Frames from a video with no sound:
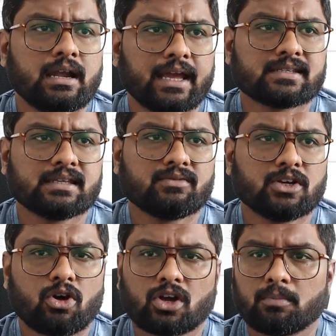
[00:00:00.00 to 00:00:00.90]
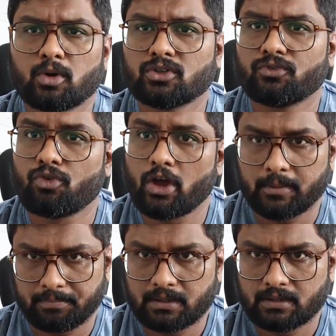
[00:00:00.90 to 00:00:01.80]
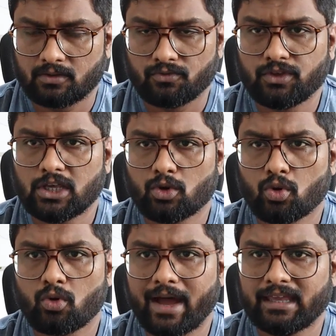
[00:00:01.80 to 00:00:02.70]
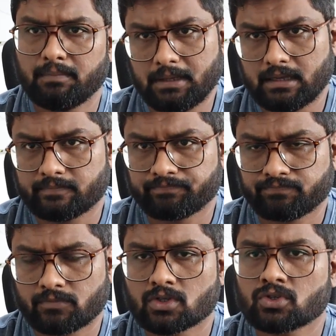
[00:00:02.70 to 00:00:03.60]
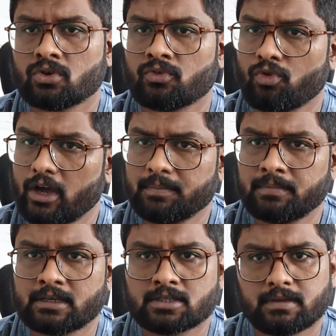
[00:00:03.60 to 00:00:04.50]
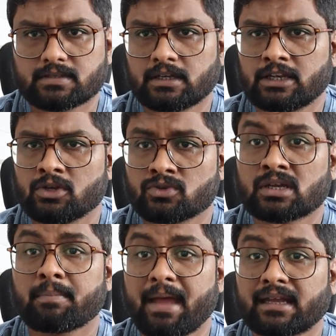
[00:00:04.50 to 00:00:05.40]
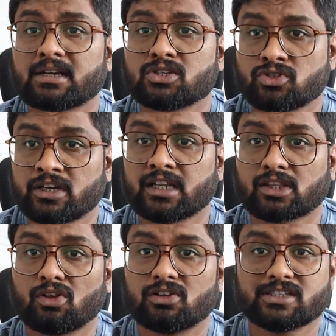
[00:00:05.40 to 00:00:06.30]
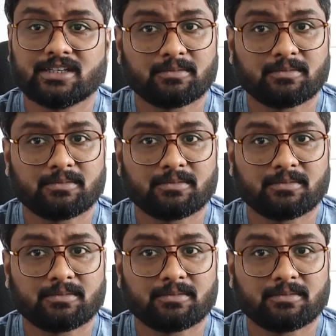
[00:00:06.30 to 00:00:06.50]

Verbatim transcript: Next thing we talk about the VoIP, V O I P. So VoIP is basically using a packet switching technology,